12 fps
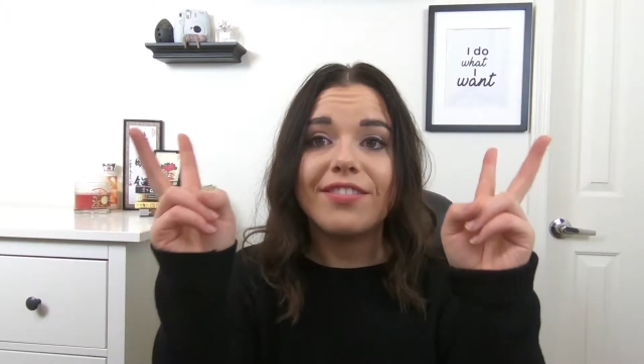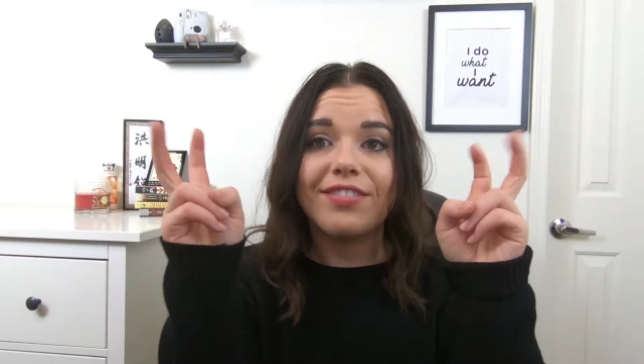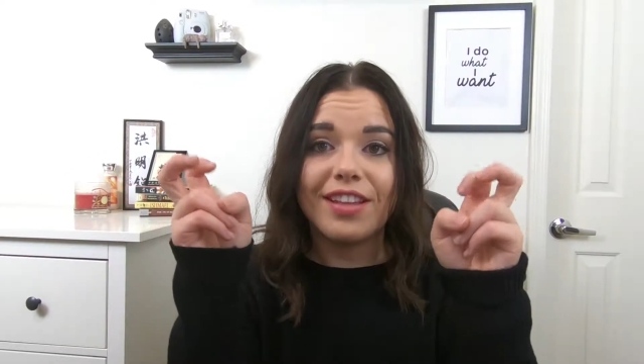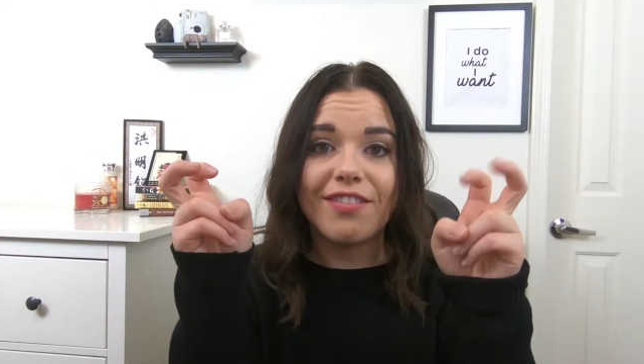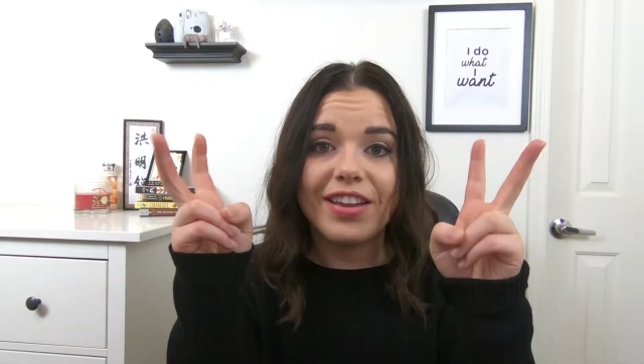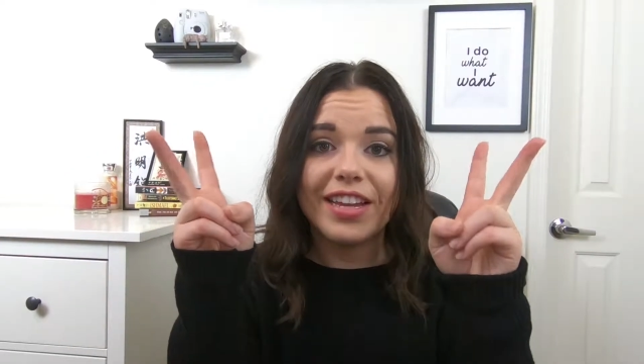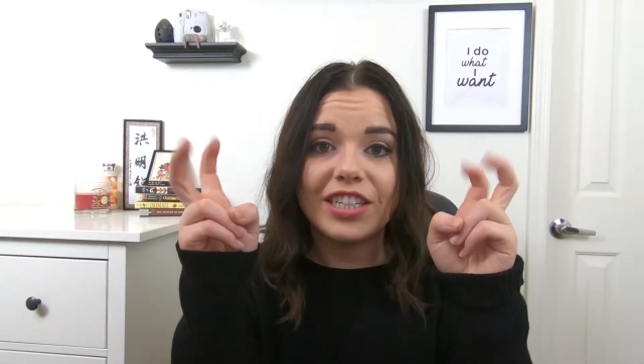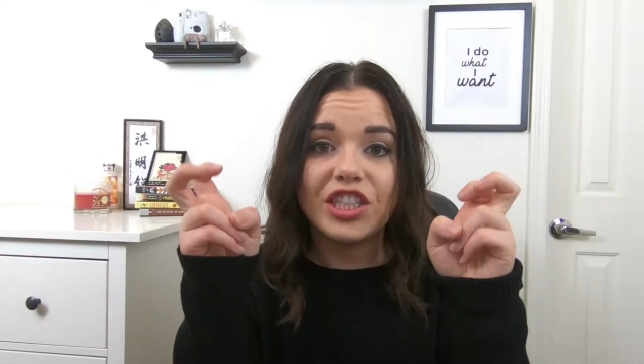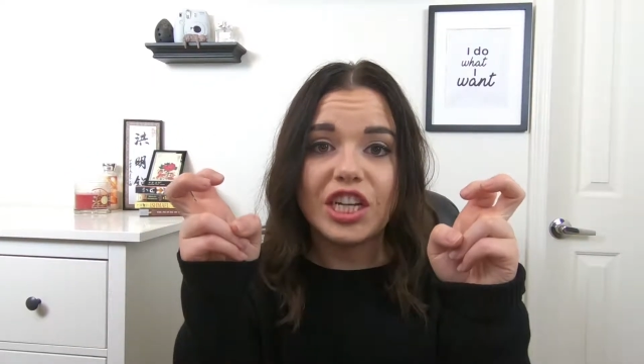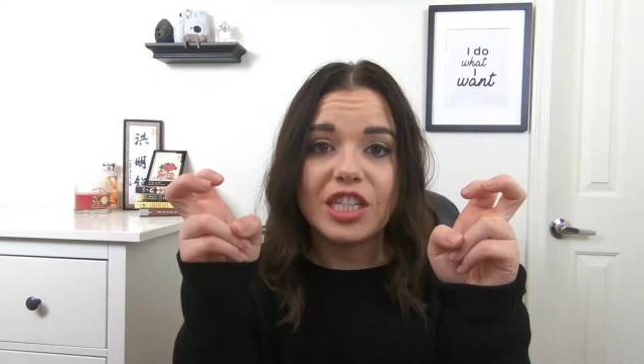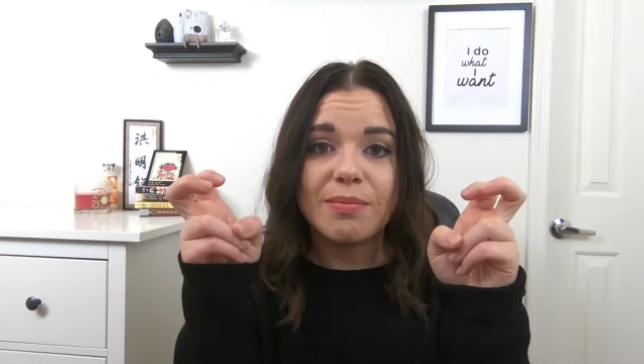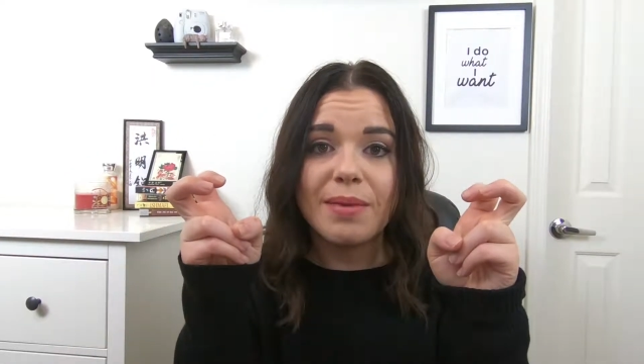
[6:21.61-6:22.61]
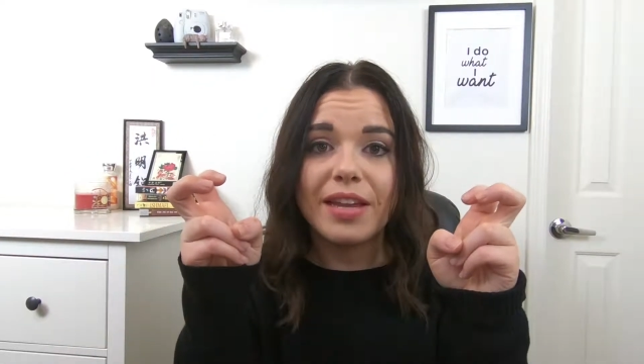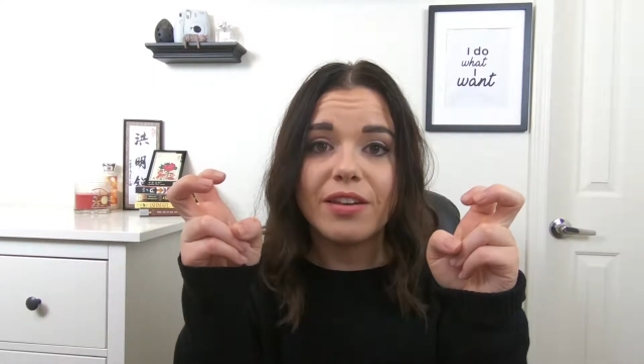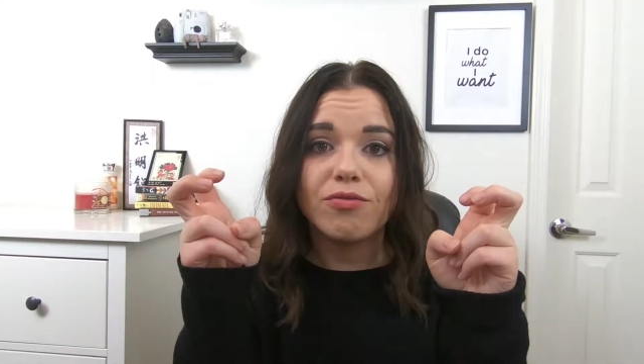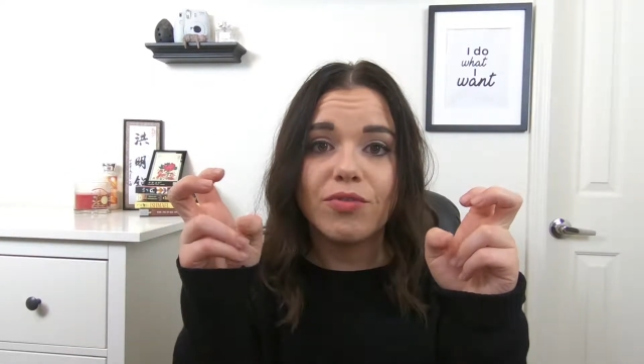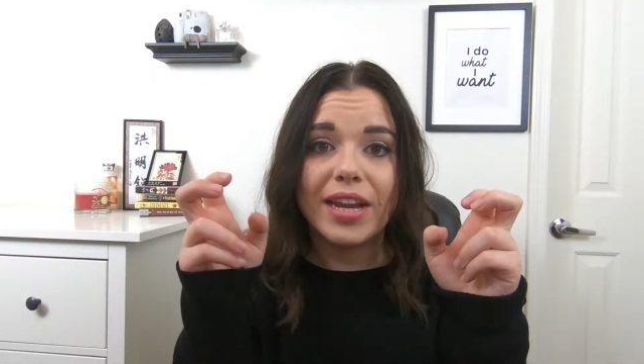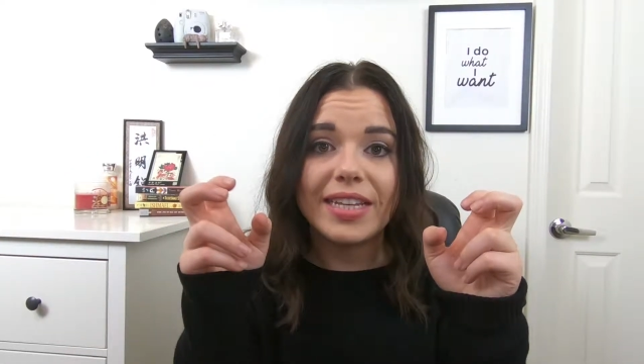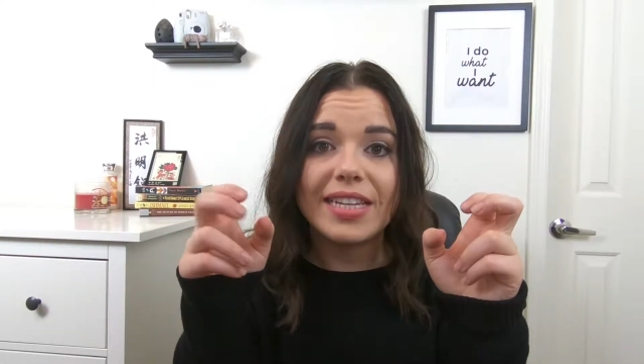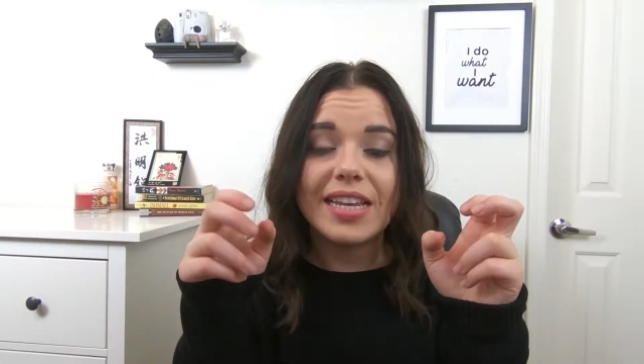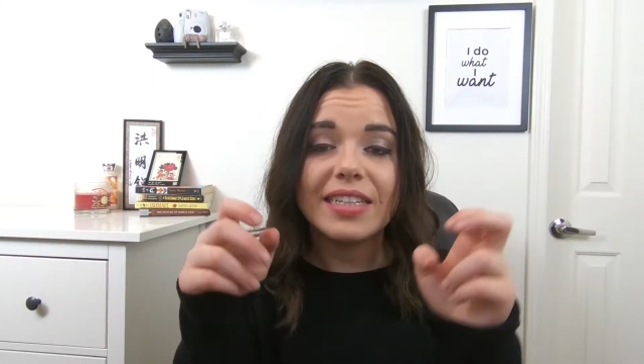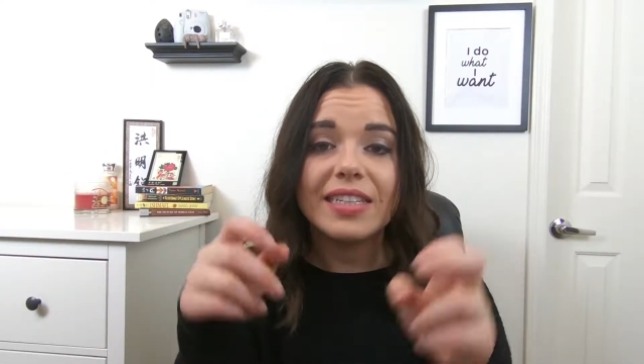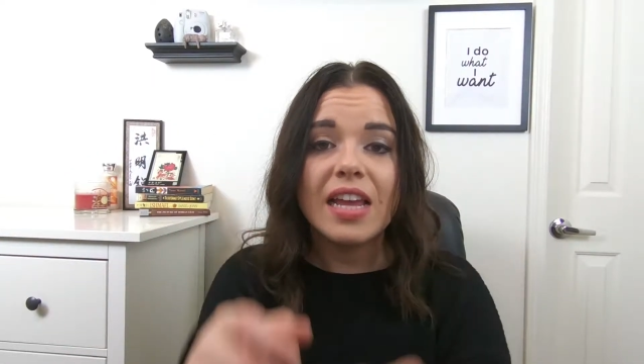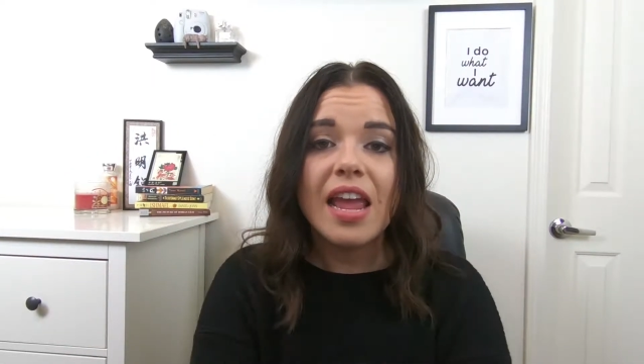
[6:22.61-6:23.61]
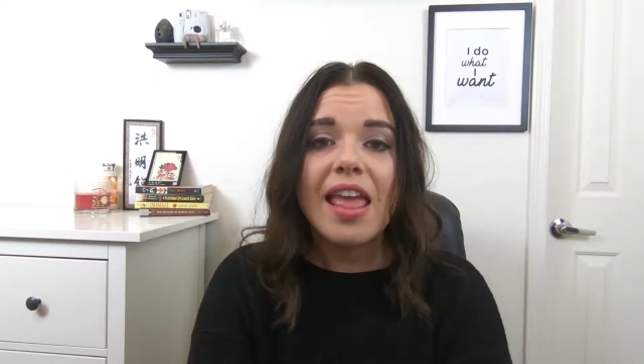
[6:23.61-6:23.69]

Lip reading: of living adjustment raises,